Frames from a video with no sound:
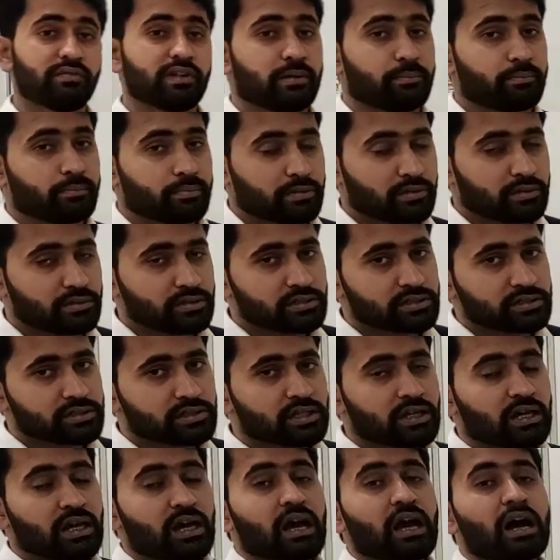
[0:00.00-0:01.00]
vapors
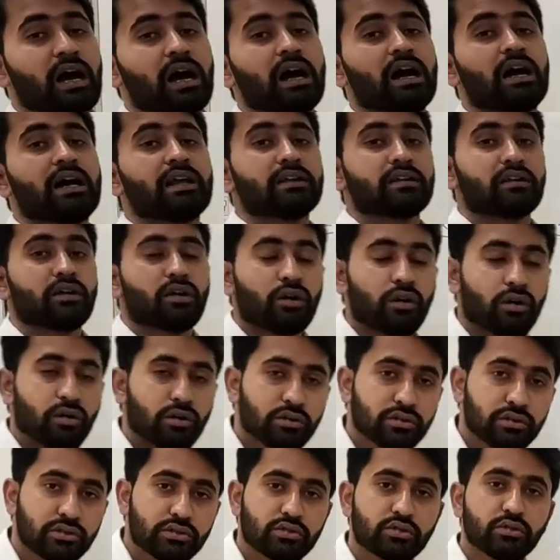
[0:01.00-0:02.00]
are
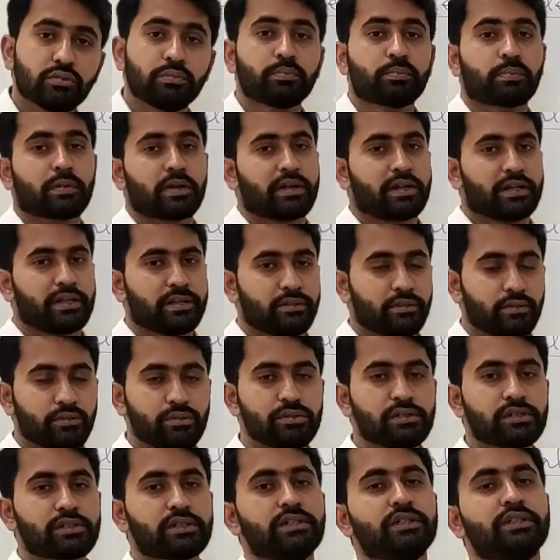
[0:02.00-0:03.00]
also
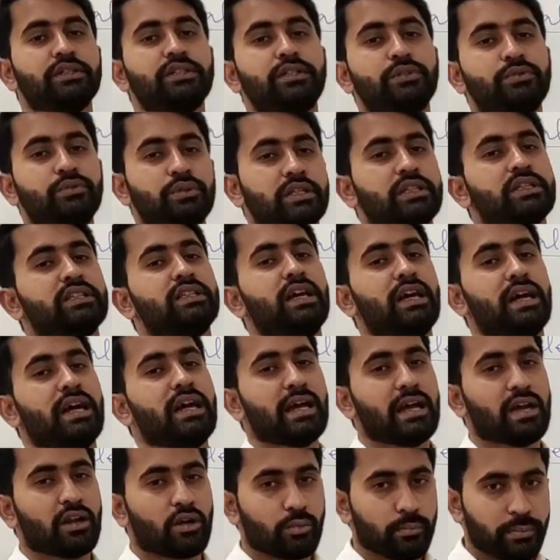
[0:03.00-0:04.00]
produced during the
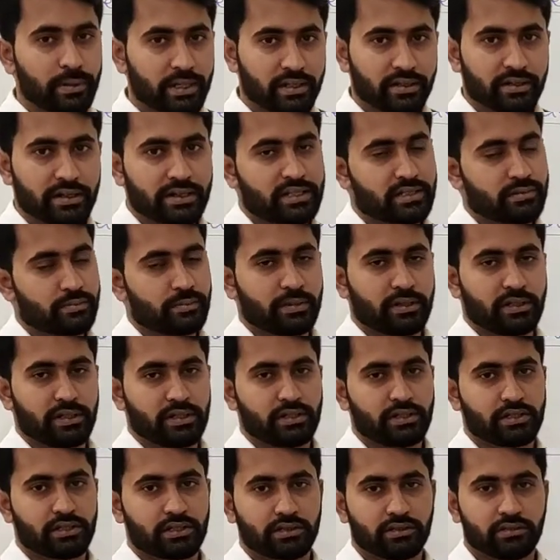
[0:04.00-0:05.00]
aerobic
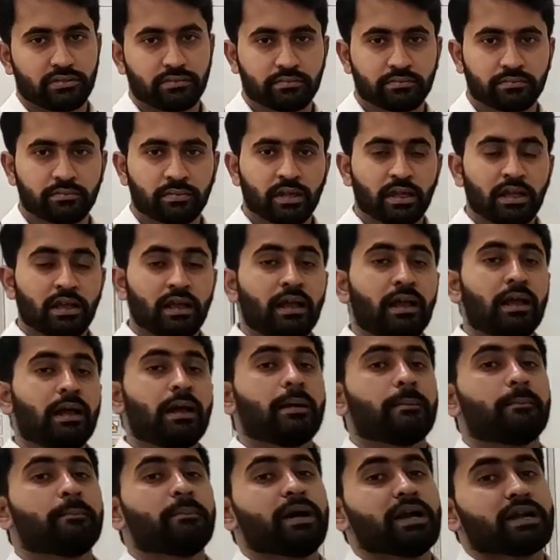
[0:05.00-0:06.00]
respiration,
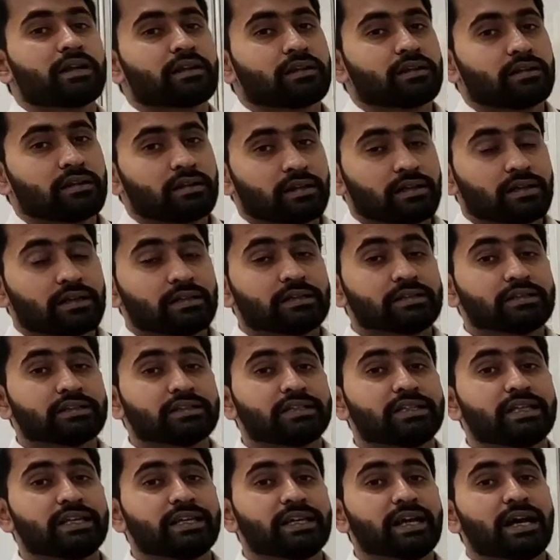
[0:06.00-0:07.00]
but
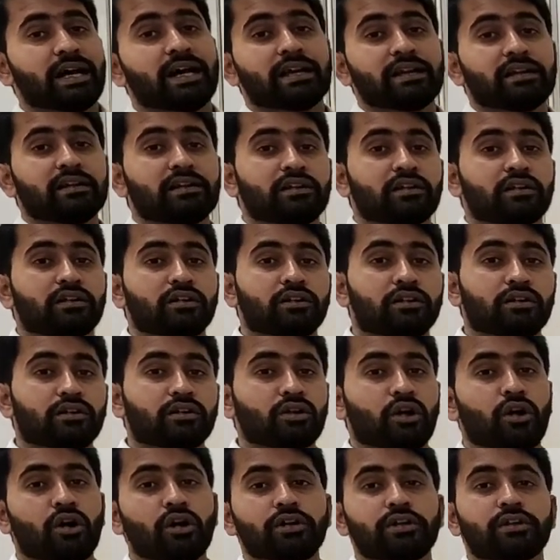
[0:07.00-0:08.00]
they are
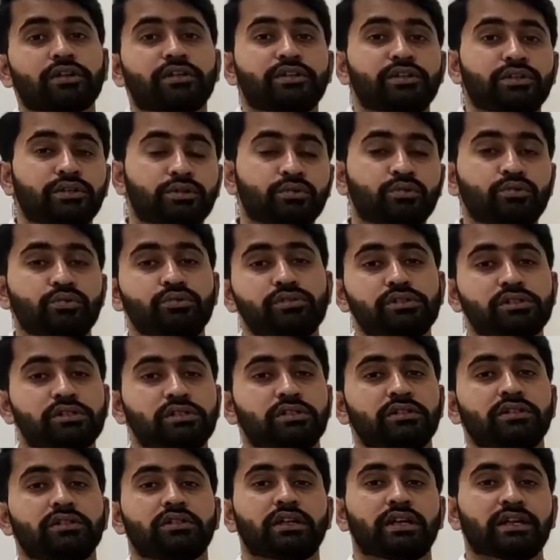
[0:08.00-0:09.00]
not used
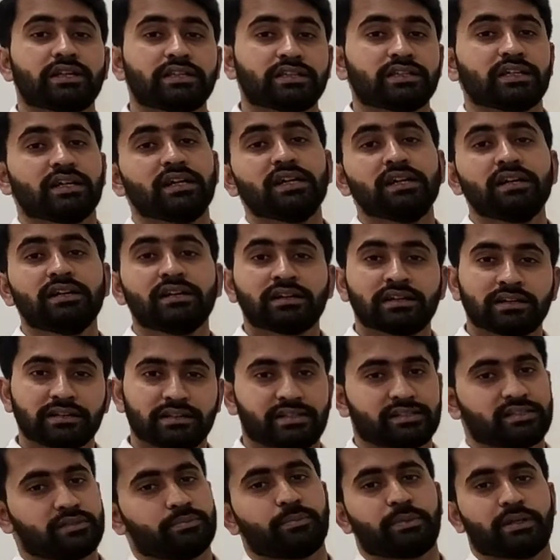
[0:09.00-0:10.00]
in the
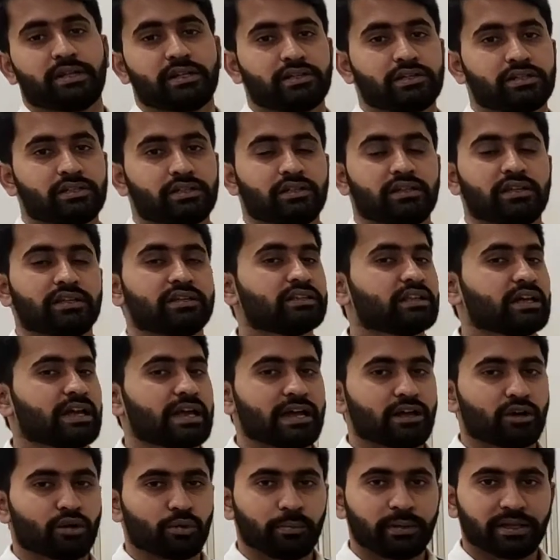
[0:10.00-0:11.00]
respiration. In the
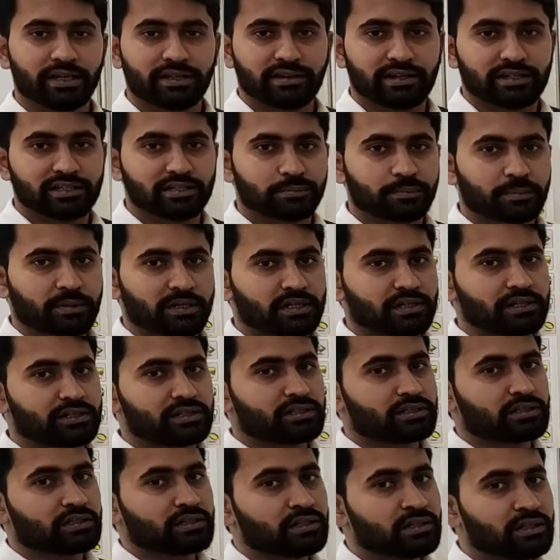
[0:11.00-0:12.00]
aerobic
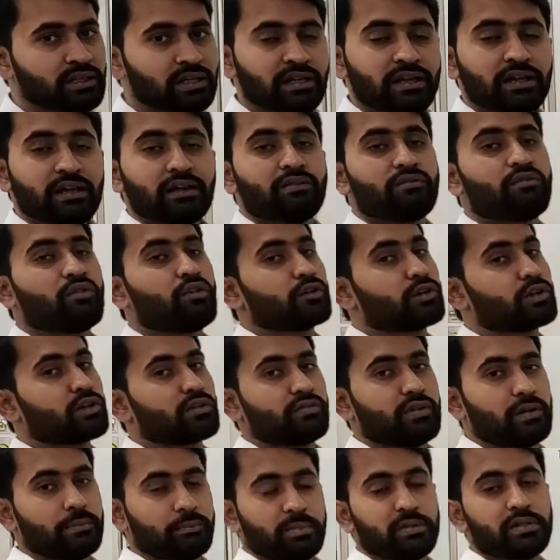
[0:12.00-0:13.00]
respiration, water
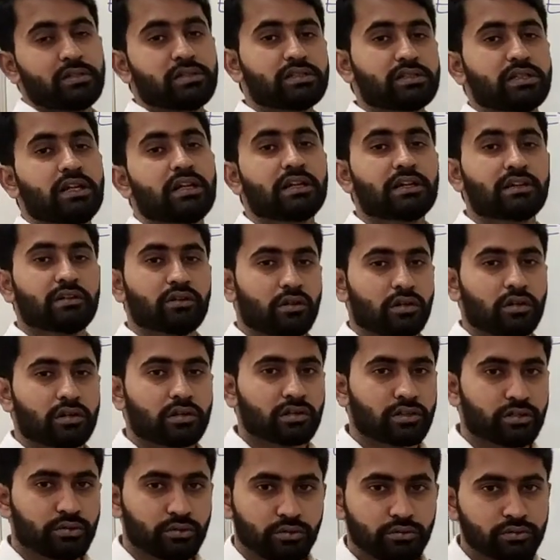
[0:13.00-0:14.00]
vapors are
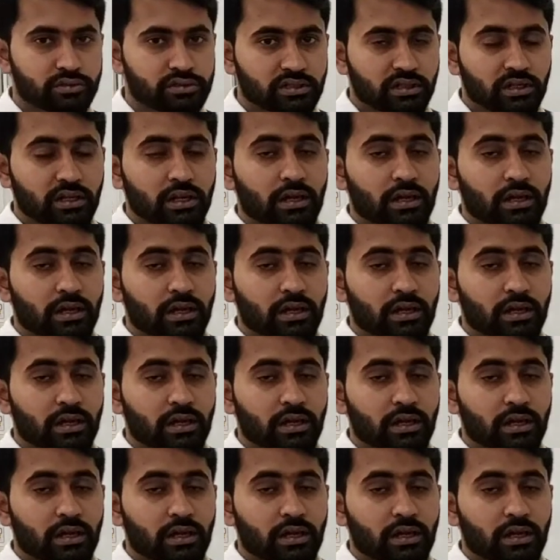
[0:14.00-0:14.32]
not used,